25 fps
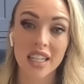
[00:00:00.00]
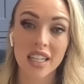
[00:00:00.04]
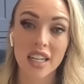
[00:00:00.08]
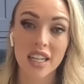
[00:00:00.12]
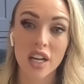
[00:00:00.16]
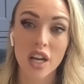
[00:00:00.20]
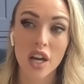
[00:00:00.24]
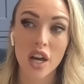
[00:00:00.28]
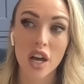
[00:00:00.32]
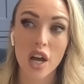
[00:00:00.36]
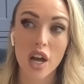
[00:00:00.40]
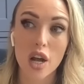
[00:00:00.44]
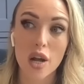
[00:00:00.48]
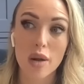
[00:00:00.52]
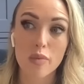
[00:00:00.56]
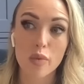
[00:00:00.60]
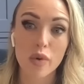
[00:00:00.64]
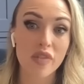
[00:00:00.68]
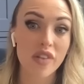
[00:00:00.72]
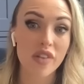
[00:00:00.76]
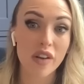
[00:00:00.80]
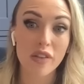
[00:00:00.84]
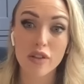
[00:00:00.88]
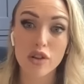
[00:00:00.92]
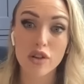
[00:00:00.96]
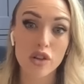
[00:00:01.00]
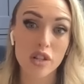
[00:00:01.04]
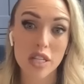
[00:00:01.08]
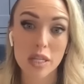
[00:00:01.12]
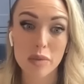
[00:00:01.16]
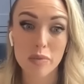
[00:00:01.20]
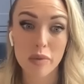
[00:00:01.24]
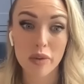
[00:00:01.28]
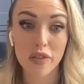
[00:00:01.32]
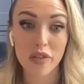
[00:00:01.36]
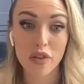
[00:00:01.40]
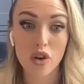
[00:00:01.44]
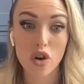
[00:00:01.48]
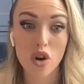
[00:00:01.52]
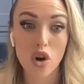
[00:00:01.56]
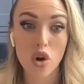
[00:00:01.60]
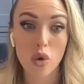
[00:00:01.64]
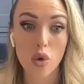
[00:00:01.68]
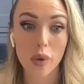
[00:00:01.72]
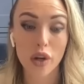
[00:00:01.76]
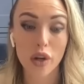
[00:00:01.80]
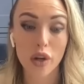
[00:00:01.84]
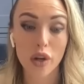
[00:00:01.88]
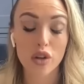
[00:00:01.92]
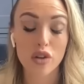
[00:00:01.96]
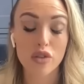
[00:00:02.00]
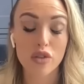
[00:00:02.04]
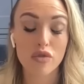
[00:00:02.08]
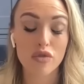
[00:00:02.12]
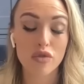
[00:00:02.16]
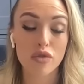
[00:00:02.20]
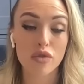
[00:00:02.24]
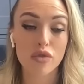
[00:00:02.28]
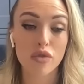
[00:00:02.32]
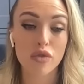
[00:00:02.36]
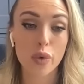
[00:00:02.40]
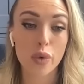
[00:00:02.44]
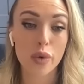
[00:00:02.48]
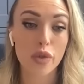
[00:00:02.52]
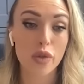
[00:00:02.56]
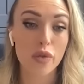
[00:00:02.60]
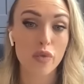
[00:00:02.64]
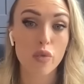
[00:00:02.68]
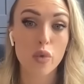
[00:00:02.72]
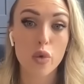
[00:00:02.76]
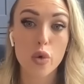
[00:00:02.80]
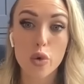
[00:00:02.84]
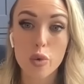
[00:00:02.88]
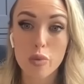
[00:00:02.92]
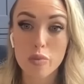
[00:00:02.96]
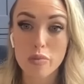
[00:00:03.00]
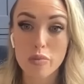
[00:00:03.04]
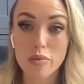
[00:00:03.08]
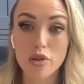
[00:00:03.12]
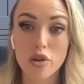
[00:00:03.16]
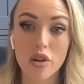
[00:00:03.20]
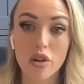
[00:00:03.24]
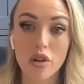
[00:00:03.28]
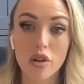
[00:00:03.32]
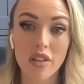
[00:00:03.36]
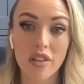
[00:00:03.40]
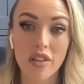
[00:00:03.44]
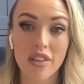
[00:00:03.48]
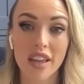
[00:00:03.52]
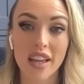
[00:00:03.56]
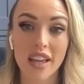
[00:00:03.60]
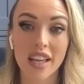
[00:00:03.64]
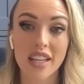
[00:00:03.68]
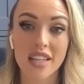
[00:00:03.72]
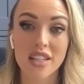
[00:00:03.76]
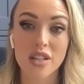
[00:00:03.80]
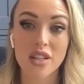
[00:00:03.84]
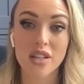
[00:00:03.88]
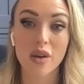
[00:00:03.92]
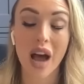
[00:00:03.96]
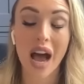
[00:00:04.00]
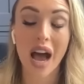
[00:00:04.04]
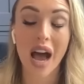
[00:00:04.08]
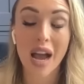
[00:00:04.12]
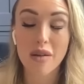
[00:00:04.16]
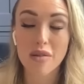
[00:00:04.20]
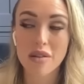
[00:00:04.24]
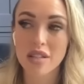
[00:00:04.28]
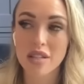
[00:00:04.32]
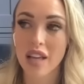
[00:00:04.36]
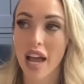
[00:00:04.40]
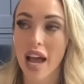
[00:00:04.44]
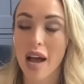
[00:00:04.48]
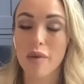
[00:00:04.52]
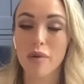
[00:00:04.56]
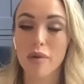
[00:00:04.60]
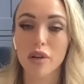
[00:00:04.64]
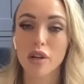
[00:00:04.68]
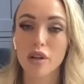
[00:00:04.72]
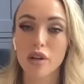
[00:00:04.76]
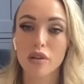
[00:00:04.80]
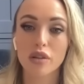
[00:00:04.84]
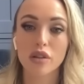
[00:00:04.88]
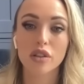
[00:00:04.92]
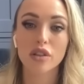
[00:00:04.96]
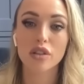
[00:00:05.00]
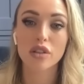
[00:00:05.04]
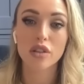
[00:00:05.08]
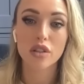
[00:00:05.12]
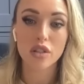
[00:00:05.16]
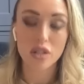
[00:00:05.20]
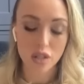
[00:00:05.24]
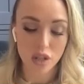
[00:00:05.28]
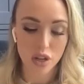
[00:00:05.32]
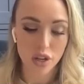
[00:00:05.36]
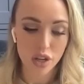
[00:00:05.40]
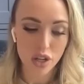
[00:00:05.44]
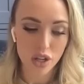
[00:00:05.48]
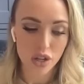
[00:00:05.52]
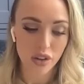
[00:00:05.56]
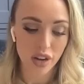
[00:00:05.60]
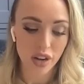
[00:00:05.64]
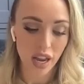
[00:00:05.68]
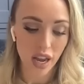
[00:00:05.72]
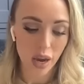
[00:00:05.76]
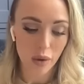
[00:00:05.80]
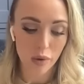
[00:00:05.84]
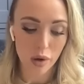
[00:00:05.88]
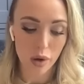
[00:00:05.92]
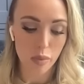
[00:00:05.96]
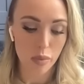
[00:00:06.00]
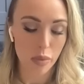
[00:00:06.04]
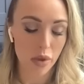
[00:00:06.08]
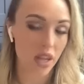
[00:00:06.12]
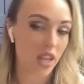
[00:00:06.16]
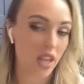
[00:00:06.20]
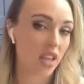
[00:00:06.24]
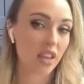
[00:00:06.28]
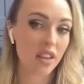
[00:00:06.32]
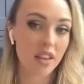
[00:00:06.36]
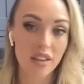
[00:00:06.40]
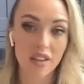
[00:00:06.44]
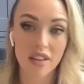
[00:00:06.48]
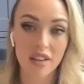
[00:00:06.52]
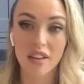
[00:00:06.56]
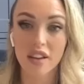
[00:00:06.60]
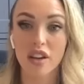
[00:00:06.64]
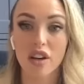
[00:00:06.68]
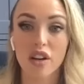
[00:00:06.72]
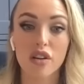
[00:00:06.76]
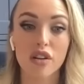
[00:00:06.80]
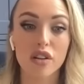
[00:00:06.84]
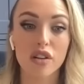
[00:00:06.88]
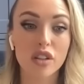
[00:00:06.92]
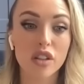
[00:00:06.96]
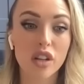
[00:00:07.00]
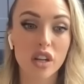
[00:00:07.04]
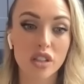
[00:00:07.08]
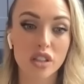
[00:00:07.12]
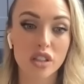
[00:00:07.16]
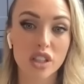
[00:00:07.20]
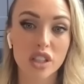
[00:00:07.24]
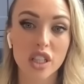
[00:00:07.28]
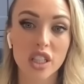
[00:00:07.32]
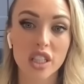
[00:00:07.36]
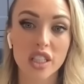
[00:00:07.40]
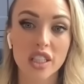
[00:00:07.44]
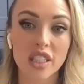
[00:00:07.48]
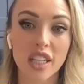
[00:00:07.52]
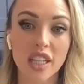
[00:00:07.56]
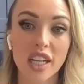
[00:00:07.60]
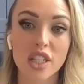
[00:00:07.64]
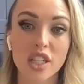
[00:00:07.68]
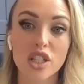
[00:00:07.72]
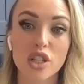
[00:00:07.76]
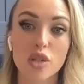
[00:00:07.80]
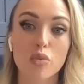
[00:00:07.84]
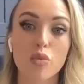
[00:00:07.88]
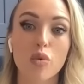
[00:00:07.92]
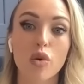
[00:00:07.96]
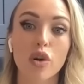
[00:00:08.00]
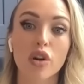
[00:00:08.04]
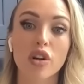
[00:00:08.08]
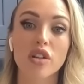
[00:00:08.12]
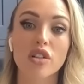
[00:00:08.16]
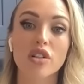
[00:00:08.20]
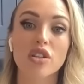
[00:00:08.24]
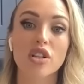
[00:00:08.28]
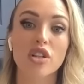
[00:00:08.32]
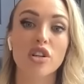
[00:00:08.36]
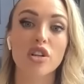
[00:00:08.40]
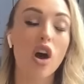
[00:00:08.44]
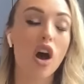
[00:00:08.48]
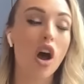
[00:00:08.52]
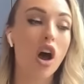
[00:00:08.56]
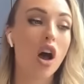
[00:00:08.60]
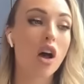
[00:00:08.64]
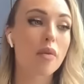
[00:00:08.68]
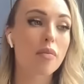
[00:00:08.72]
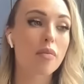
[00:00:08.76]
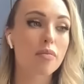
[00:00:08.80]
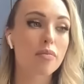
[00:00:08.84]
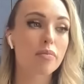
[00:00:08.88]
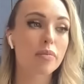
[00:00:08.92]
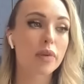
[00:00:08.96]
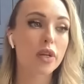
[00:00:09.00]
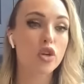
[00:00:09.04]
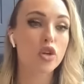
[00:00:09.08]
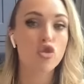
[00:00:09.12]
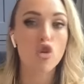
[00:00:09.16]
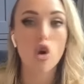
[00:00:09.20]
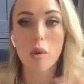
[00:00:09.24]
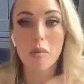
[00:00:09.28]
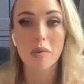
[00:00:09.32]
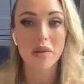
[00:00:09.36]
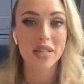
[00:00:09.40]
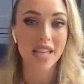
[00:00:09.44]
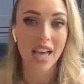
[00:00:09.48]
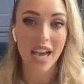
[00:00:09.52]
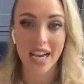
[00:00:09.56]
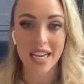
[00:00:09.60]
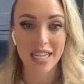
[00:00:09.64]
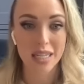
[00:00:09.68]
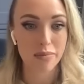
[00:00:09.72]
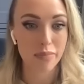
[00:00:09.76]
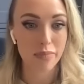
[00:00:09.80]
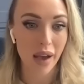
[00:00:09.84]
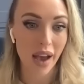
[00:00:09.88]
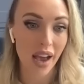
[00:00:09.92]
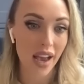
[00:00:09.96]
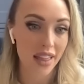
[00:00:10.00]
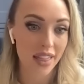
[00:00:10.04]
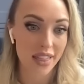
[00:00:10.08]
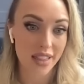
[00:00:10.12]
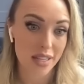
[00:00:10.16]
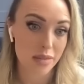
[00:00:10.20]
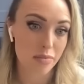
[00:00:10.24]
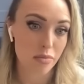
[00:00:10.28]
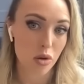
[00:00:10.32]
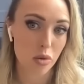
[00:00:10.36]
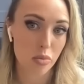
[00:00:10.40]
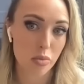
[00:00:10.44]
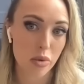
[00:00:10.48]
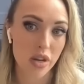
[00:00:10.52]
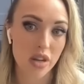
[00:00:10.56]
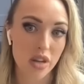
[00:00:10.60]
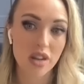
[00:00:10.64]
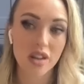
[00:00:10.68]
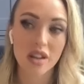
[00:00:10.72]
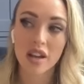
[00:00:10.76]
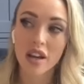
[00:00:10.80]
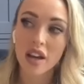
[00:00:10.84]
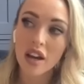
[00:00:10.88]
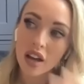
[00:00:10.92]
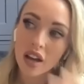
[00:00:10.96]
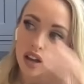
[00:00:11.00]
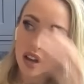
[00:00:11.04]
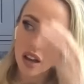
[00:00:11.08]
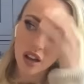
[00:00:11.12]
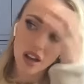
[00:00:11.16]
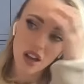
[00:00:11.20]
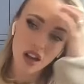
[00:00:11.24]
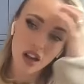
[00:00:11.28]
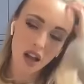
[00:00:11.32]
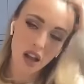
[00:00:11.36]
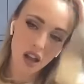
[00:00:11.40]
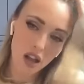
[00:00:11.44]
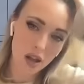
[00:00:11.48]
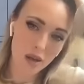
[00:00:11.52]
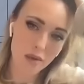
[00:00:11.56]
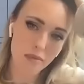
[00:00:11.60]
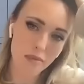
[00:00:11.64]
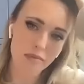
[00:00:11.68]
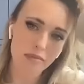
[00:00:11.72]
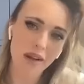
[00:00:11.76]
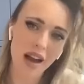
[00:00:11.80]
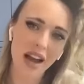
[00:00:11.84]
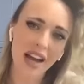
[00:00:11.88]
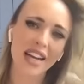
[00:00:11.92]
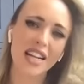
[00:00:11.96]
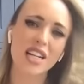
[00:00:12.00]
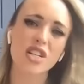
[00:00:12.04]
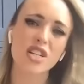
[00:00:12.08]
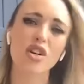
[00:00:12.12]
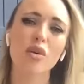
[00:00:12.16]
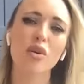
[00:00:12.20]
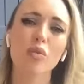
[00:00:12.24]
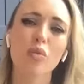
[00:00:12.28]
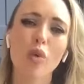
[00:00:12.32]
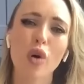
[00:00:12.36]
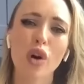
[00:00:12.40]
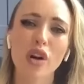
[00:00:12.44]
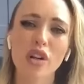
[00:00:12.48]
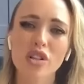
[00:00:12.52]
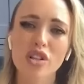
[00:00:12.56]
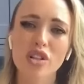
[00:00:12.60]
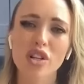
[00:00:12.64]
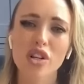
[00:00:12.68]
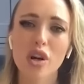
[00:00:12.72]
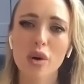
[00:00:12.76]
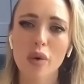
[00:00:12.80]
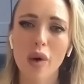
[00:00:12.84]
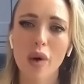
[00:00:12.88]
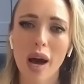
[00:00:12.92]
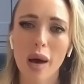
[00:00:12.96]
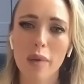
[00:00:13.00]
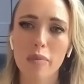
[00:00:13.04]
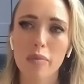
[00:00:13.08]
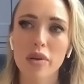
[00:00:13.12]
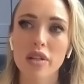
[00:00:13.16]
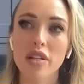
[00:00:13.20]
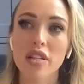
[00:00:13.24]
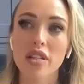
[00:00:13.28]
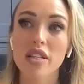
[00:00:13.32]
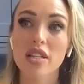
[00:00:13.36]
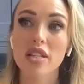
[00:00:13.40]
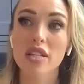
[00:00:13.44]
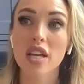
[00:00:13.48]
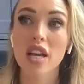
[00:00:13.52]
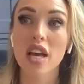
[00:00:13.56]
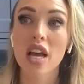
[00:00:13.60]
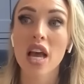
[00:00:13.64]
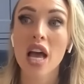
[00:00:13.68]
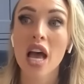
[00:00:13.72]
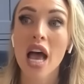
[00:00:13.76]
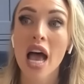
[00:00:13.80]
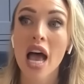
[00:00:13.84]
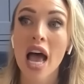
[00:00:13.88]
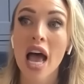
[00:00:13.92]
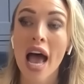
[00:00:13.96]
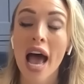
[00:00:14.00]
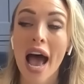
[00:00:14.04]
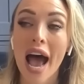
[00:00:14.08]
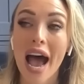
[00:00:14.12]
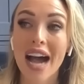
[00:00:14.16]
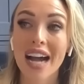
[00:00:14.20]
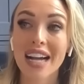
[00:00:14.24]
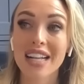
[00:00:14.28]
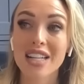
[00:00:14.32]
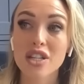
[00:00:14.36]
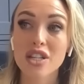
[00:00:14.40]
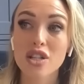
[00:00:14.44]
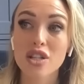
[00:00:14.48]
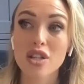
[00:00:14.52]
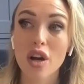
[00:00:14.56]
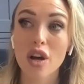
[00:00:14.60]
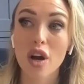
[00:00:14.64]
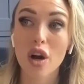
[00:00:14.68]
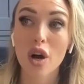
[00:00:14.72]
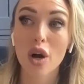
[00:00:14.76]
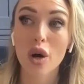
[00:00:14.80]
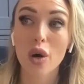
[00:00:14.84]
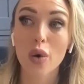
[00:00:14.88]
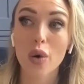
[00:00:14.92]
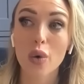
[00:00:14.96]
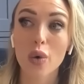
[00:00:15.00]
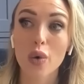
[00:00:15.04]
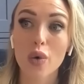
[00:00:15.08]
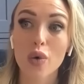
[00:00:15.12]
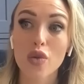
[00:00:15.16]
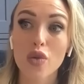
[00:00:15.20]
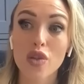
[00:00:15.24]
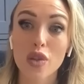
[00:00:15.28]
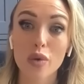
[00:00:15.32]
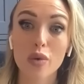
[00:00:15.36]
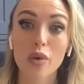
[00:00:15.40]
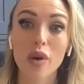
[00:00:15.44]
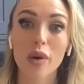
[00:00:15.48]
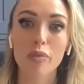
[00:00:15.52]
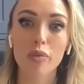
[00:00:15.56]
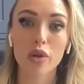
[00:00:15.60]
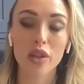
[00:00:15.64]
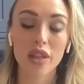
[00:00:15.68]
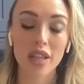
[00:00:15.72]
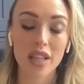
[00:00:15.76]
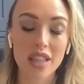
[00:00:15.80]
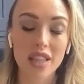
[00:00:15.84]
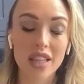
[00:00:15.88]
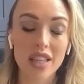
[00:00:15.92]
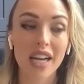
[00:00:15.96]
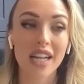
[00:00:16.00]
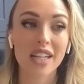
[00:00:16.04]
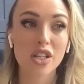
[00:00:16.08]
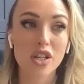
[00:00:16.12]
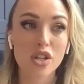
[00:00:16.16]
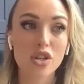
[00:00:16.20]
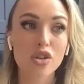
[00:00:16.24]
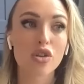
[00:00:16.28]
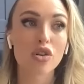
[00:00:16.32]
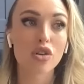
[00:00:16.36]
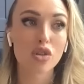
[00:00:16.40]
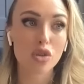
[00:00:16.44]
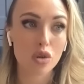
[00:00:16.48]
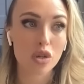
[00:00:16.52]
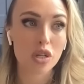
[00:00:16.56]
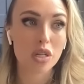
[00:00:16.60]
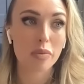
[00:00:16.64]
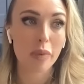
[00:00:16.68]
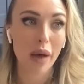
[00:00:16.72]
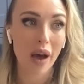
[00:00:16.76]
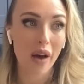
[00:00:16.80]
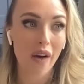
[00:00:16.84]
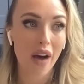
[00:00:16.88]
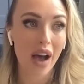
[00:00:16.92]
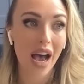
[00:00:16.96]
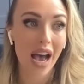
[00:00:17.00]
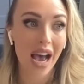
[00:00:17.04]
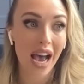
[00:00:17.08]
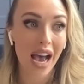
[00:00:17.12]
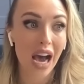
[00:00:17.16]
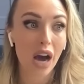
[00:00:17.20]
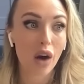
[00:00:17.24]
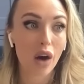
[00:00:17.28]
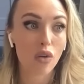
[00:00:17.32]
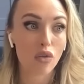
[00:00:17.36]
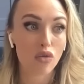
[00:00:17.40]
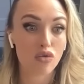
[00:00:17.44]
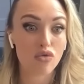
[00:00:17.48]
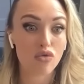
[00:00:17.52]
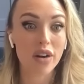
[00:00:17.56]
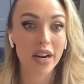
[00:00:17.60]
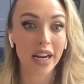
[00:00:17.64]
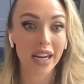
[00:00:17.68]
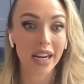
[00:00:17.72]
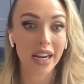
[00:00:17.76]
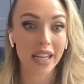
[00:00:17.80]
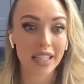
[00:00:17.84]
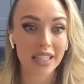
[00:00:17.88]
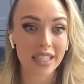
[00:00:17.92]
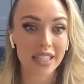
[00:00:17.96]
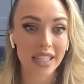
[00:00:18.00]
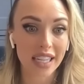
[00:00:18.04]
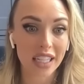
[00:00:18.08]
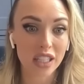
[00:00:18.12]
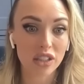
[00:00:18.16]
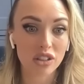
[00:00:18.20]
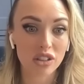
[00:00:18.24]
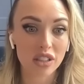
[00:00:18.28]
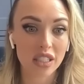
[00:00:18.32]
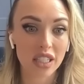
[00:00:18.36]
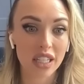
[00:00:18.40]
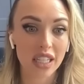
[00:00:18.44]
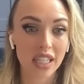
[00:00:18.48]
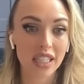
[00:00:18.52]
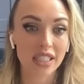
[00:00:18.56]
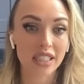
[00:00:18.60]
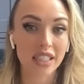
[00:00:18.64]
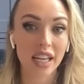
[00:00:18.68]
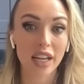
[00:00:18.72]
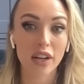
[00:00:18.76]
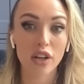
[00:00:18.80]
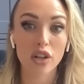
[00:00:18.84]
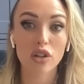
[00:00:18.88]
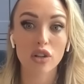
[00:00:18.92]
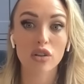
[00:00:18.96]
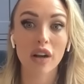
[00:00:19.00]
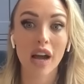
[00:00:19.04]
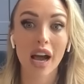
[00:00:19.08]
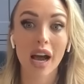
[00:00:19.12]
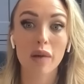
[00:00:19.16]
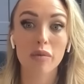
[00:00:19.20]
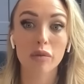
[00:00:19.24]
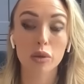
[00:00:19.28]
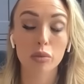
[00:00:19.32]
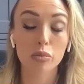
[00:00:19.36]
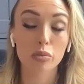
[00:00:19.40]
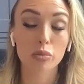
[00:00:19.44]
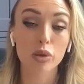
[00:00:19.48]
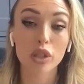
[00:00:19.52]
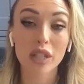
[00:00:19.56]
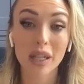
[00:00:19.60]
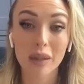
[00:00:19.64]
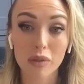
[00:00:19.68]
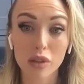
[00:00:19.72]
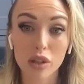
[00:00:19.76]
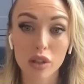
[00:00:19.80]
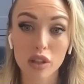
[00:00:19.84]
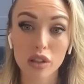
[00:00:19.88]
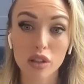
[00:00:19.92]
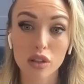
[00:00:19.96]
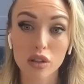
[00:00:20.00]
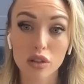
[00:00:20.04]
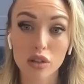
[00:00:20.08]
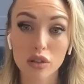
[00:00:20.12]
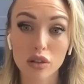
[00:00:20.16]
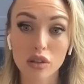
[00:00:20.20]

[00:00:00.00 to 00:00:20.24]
um we've never done this before we could ruin the womb sort of thing so I was like I want to go under surgery I want to be you know unconscious I just want to not be traumatized by this moment um and I don't want to know what happens and so, but then they had to talk to us about how really dangerous it is. Like, you don't know how much blood I'm going to lose.